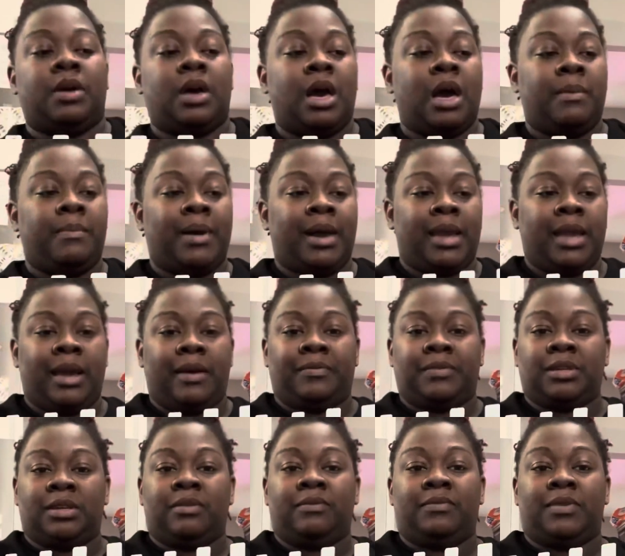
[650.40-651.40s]
I might
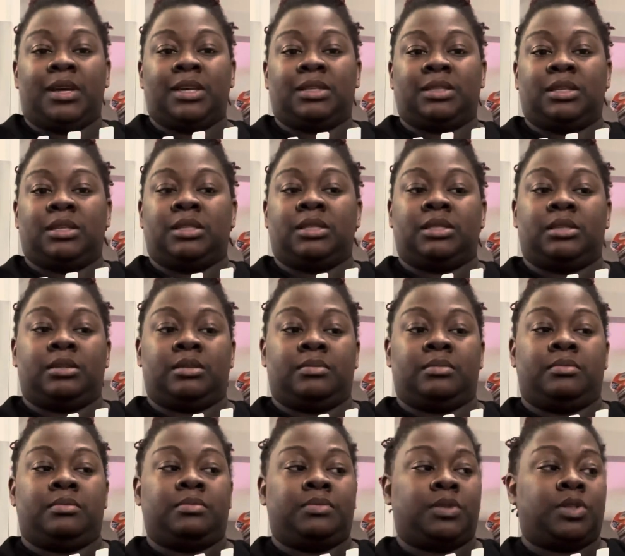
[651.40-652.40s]
have to invest in
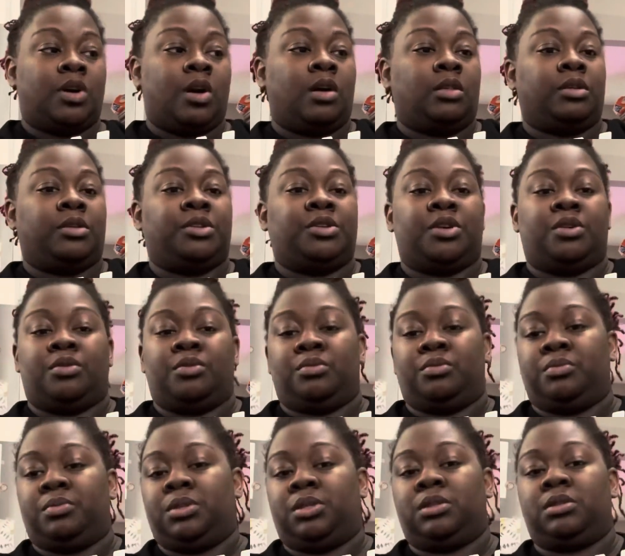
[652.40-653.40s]
some taller
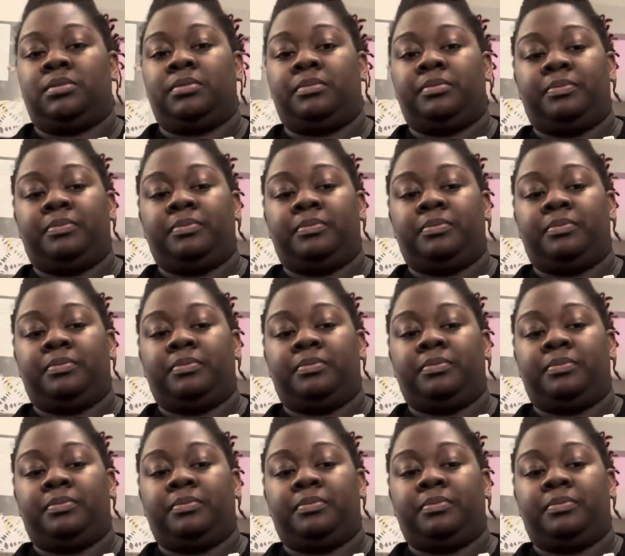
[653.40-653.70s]
domes